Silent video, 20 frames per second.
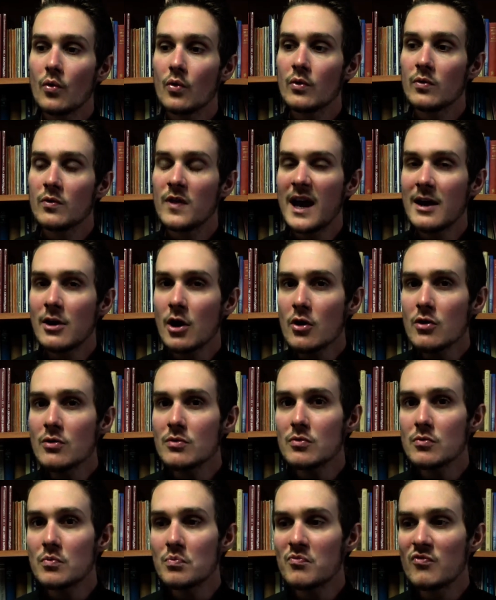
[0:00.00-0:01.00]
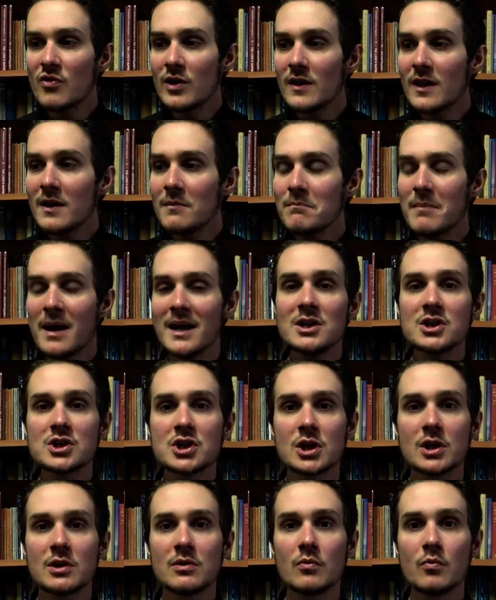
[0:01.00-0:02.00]
they don't really
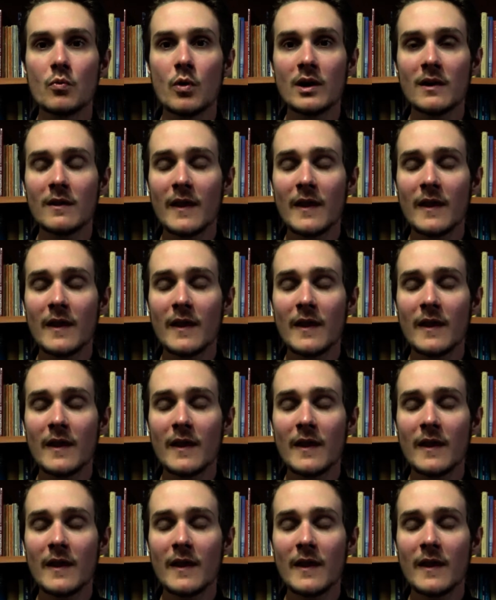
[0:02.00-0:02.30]
mention what a